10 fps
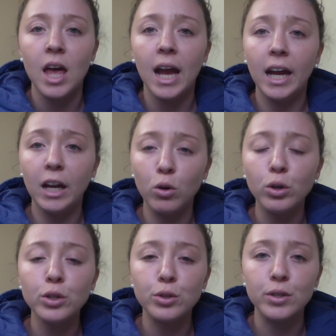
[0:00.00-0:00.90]
In
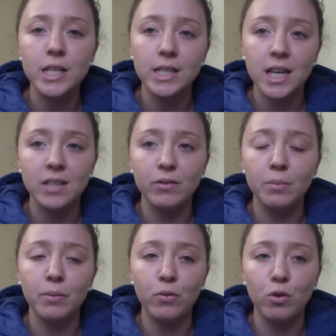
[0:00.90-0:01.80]
order to successfully
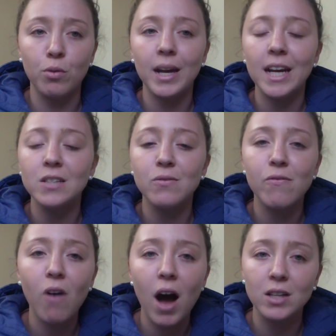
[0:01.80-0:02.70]
perform, it is
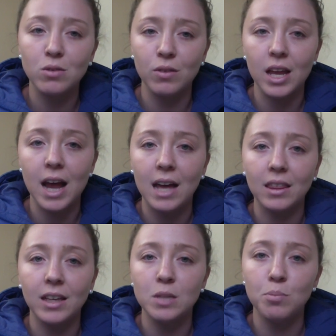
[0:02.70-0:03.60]
vital that
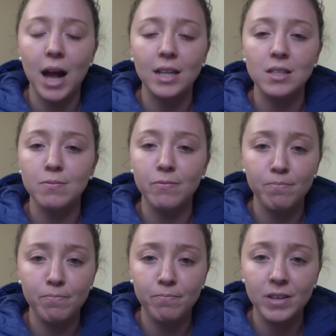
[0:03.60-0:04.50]
athletes practice
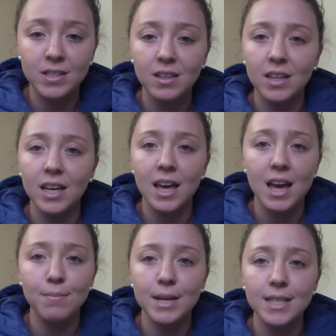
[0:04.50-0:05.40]
physically
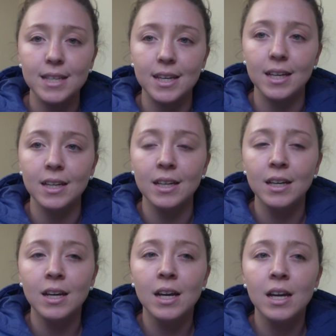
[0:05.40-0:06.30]
and mentally.
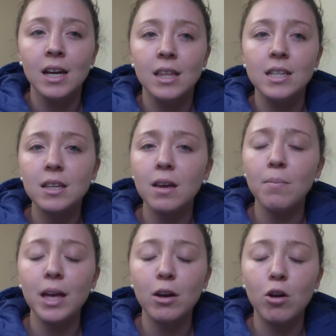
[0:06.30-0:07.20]
This can
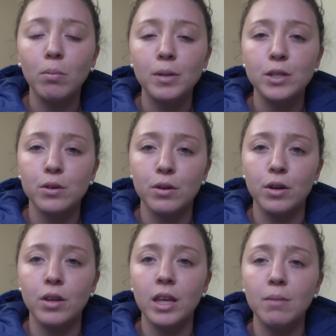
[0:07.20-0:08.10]
be accomplished
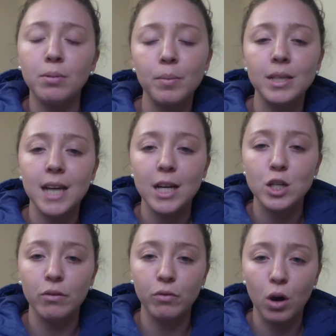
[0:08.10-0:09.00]
through the
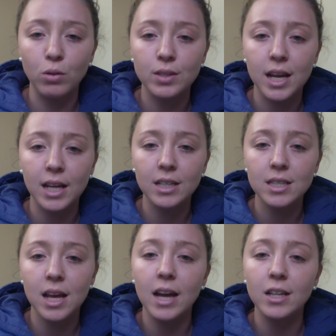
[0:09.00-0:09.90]
implementation of goal
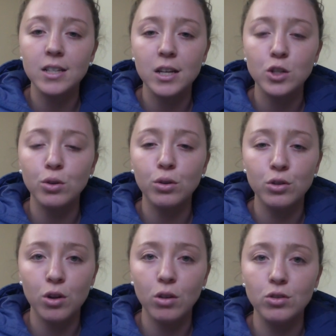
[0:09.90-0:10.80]
settings and attentional
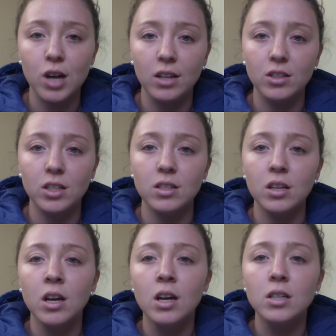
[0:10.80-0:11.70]
control strategies
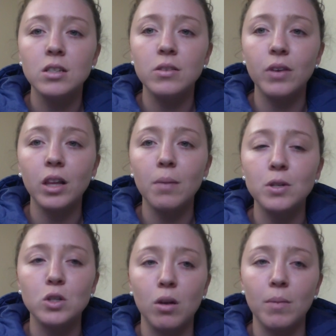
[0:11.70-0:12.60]
to develop a
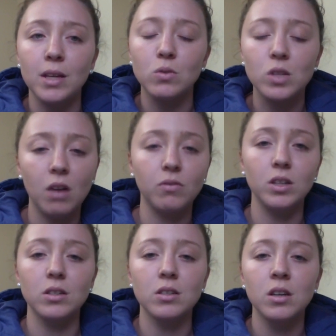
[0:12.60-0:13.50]
strong mental toughness.